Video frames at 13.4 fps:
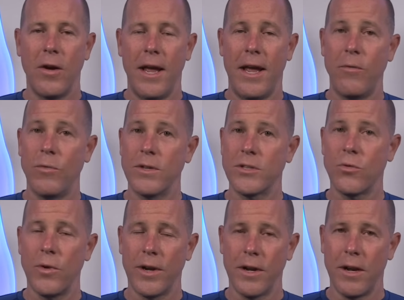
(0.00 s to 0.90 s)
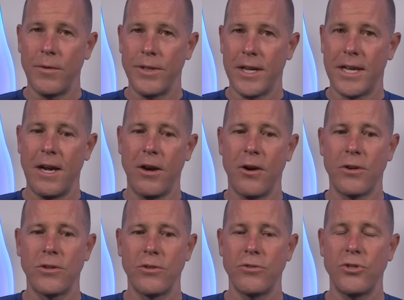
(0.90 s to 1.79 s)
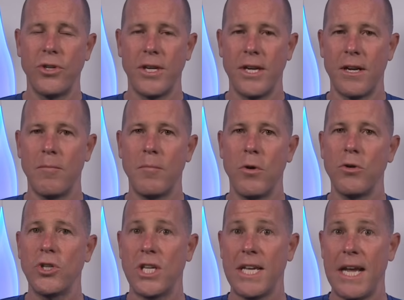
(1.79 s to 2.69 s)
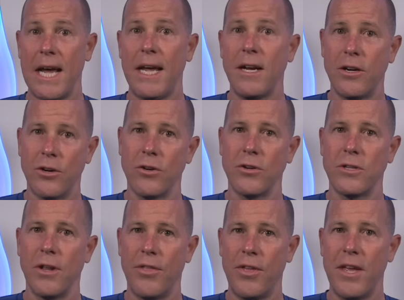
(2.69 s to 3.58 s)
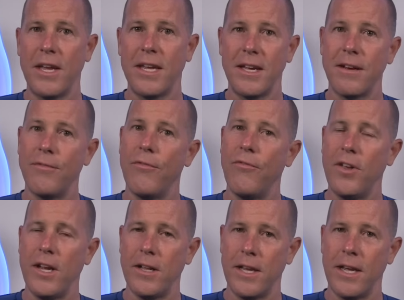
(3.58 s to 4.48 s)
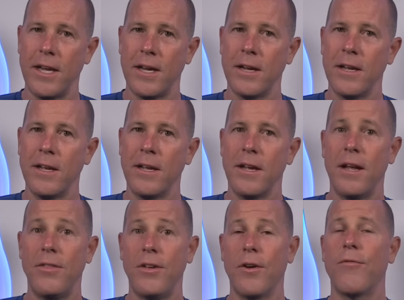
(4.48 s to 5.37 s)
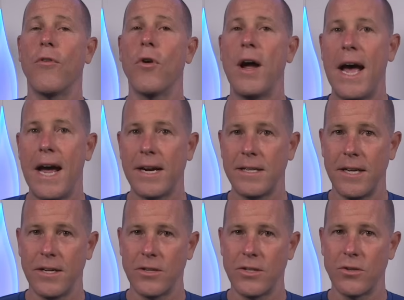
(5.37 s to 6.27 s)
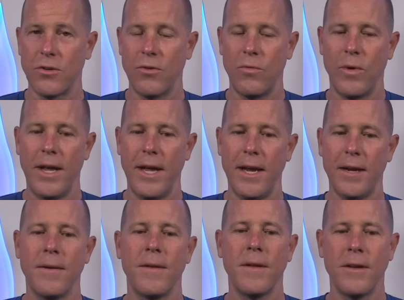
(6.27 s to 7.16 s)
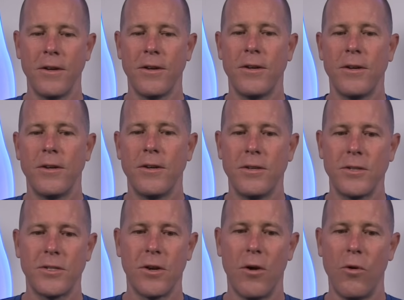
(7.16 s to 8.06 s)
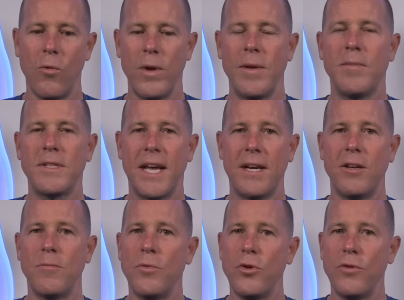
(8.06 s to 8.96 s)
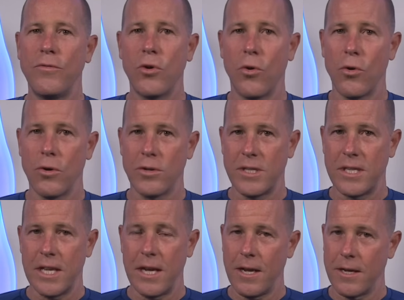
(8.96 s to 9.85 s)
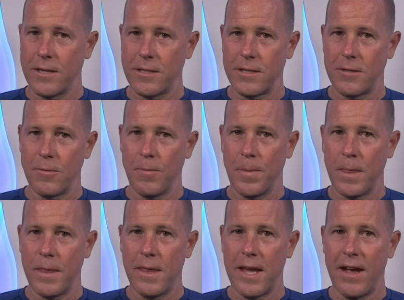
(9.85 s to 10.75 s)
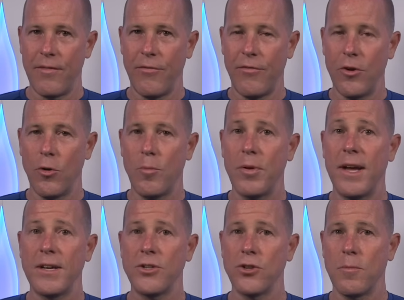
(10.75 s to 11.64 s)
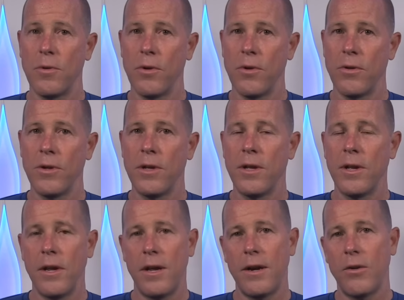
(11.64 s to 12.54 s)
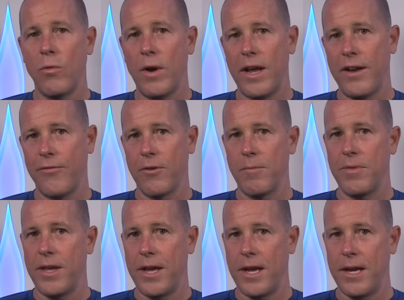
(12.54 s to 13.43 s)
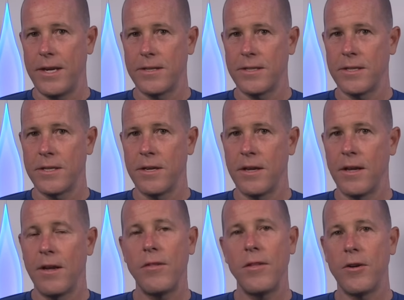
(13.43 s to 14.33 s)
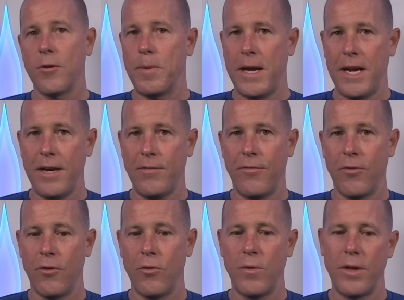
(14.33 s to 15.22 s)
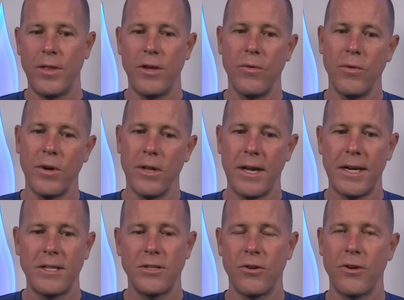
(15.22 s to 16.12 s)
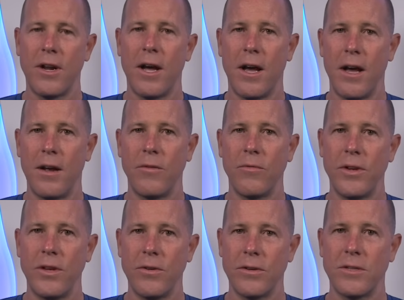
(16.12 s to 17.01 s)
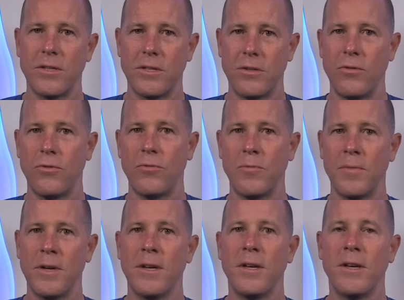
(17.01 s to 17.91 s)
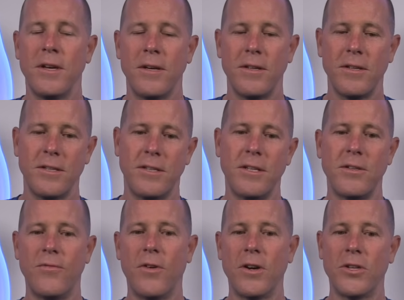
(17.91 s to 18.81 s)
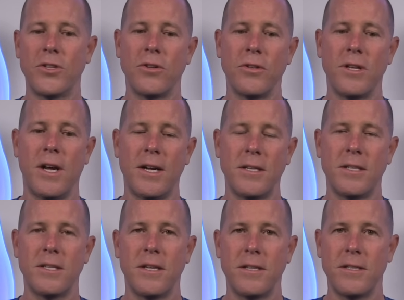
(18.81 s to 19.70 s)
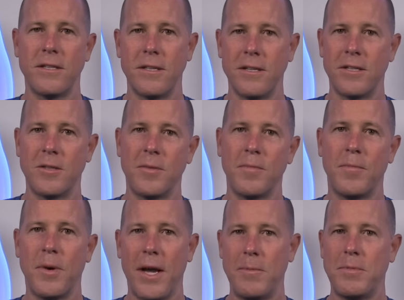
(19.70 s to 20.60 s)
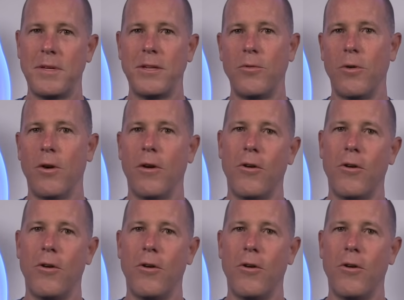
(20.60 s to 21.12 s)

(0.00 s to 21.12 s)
and what's going on with the characters. You get emotionally anchored to thinking and feeling and therefore acting a certain way. So we tend to move towards things that feel pleasurable and away from things that are painful. And whether you realize it or not, when you consume this dysfunctional nonsense that's piped into our